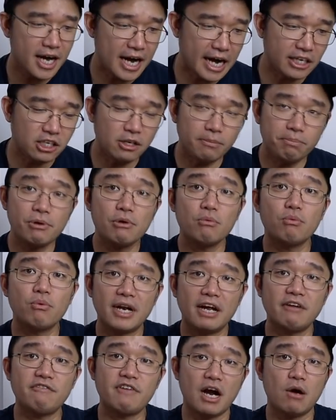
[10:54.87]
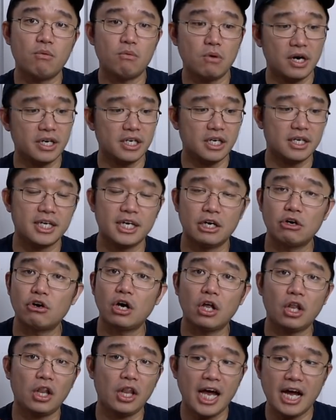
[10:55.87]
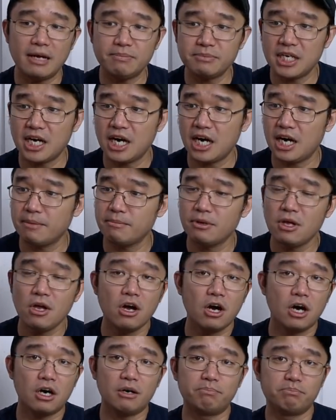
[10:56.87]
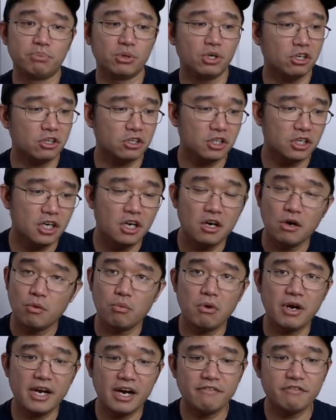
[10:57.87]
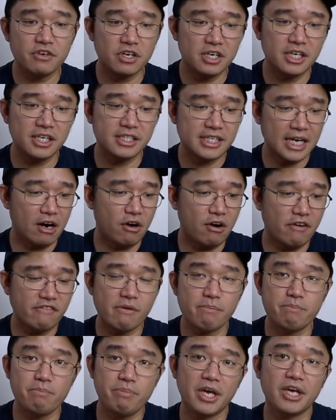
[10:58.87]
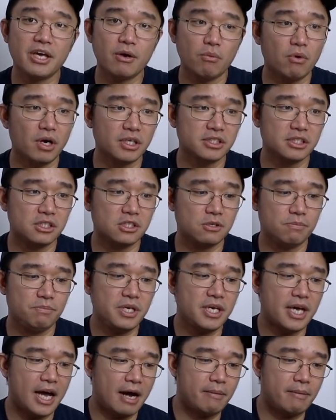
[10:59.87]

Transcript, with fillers: I could put whatever I want in here, a laptop, a book, whatever it is, however big it wants it to be,